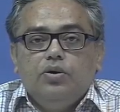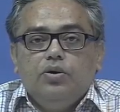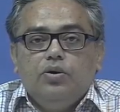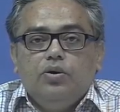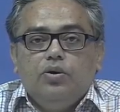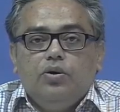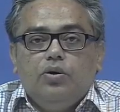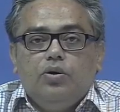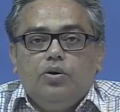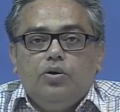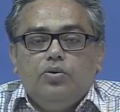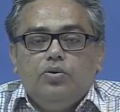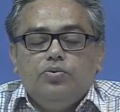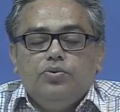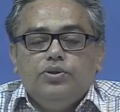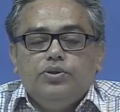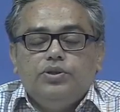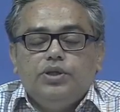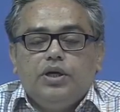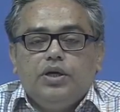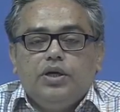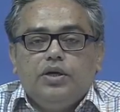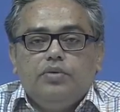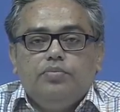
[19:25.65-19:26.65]
or which
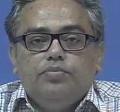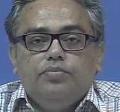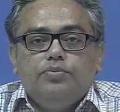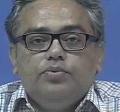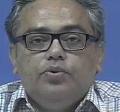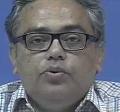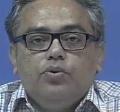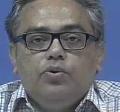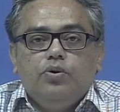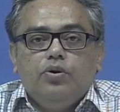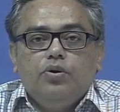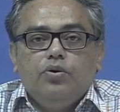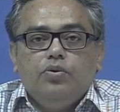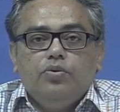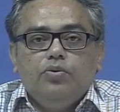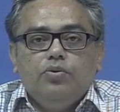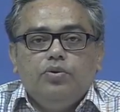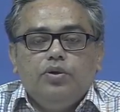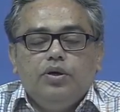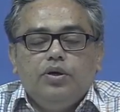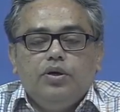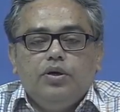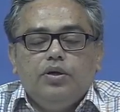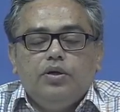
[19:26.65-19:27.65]
I have told you
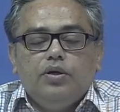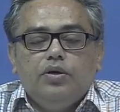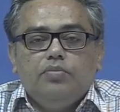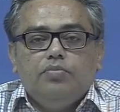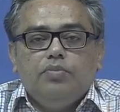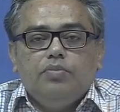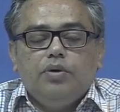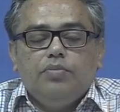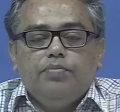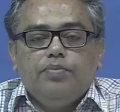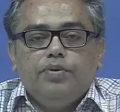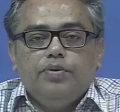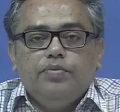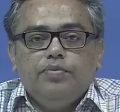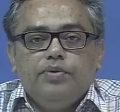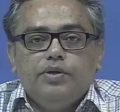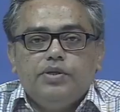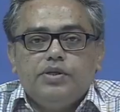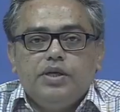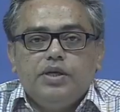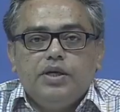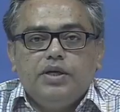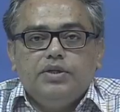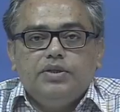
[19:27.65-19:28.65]
in my
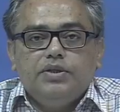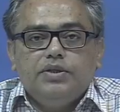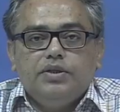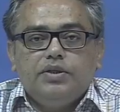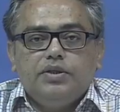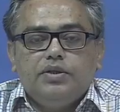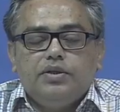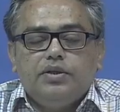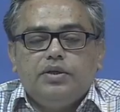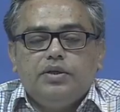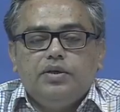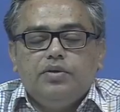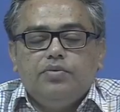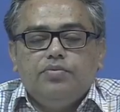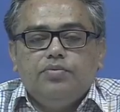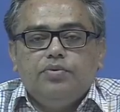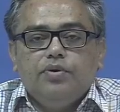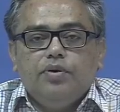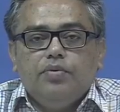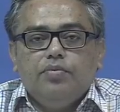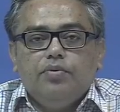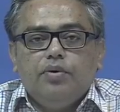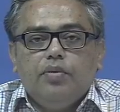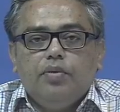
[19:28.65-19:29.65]
previous lecture that if you
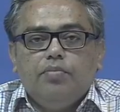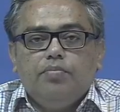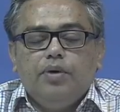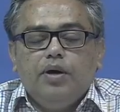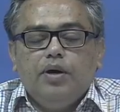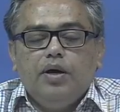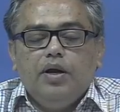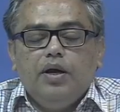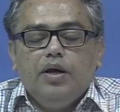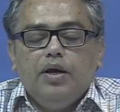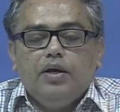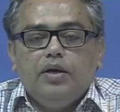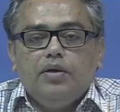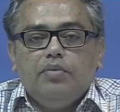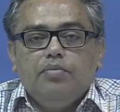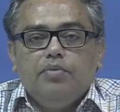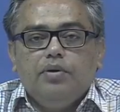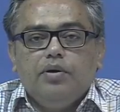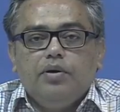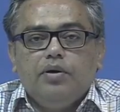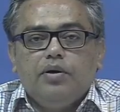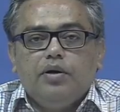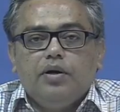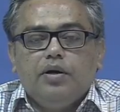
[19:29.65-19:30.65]
have umbrella
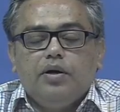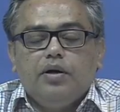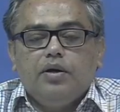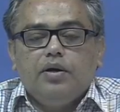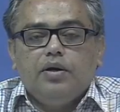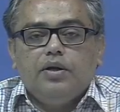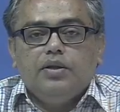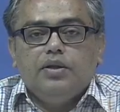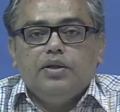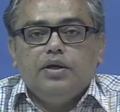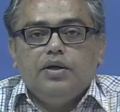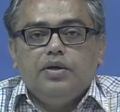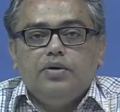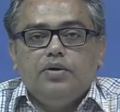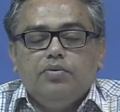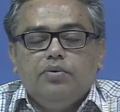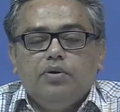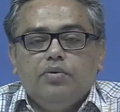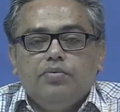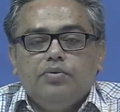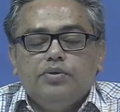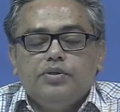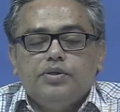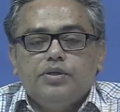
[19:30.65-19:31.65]
agreement and under that you
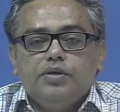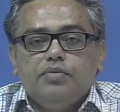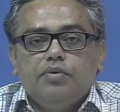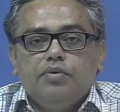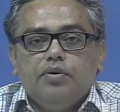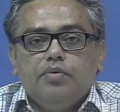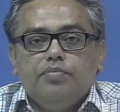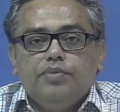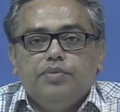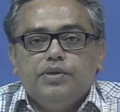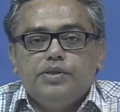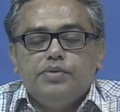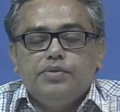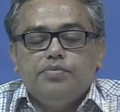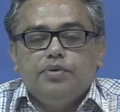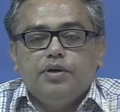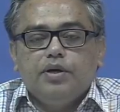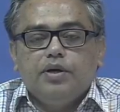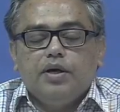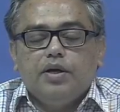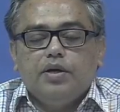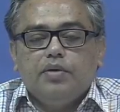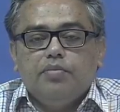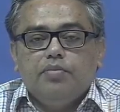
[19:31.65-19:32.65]
have a several specific
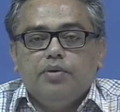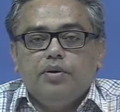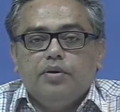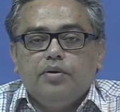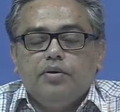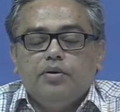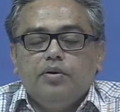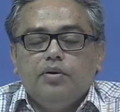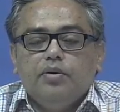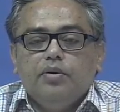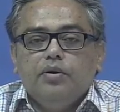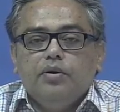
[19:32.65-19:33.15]
agreement